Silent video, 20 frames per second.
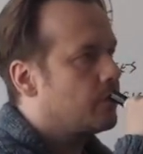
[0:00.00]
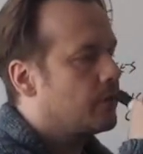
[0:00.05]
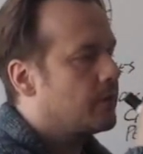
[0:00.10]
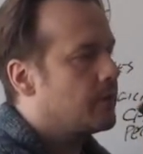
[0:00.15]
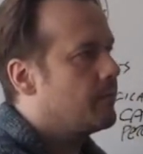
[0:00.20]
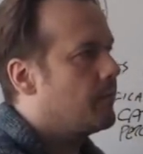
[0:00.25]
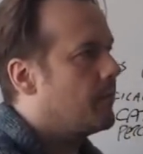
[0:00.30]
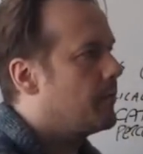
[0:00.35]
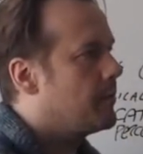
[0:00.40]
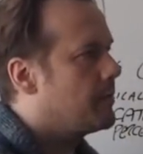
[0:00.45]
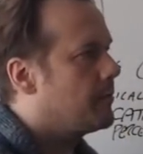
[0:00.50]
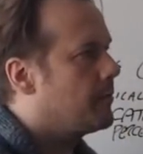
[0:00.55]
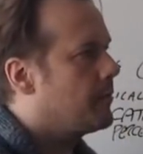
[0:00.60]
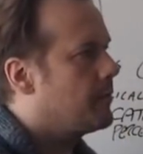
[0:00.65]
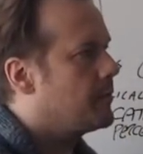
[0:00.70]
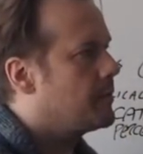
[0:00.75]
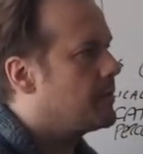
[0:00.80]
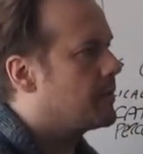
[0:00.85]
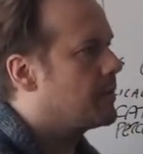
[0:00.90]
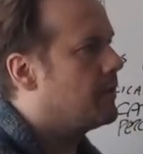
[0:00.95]

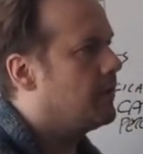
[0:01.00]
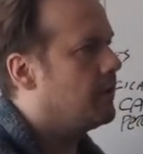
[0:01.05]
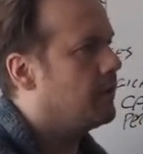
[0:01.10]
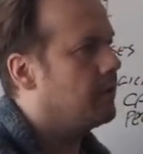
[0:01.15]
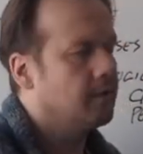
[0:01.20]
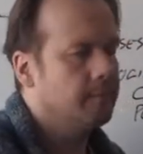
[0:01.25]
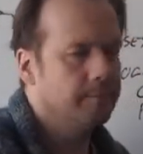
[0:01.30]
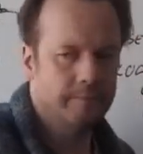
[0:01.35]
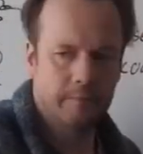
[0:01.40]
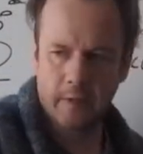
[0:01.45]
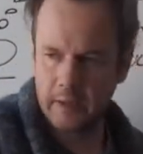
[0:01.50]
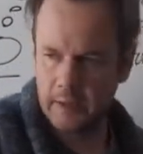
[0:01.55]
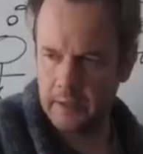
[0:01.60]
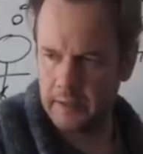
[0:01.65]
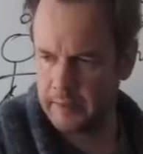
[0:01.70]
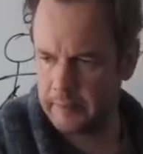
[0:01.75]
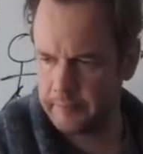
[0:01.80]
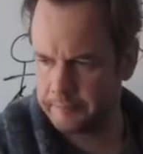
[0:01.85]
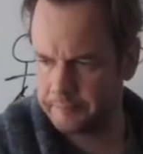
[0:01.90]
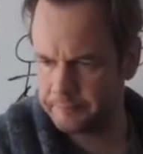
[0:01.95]
what would you call
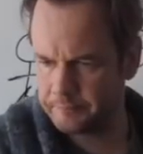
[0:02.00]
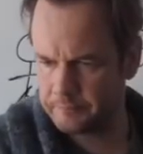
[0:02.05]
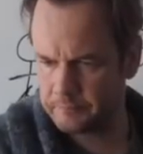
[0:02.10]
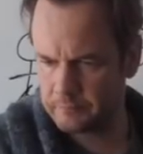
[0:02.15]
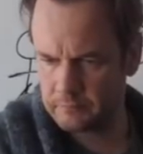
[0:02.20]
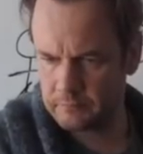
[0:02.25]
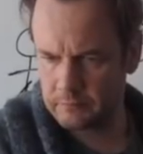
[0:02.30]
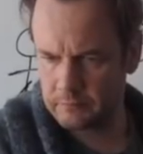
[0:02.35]
them?